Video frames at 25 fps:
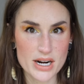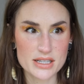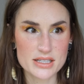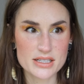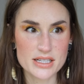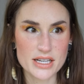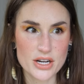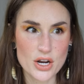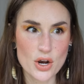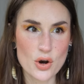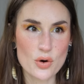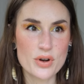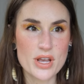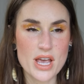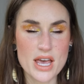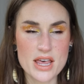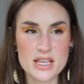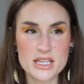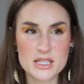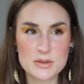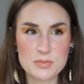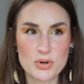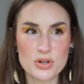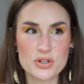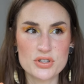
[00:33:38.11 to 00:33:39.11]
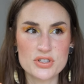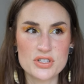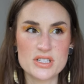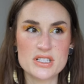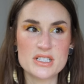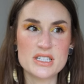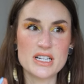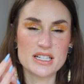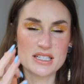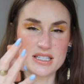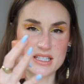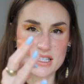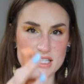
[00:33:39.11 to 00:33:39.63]
It's like, okay, this person
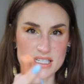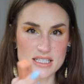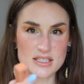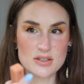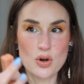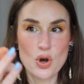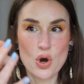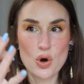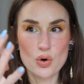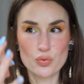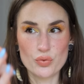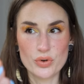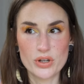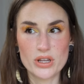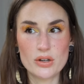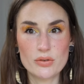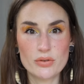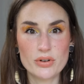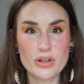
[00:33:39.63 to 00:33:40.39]
does this really,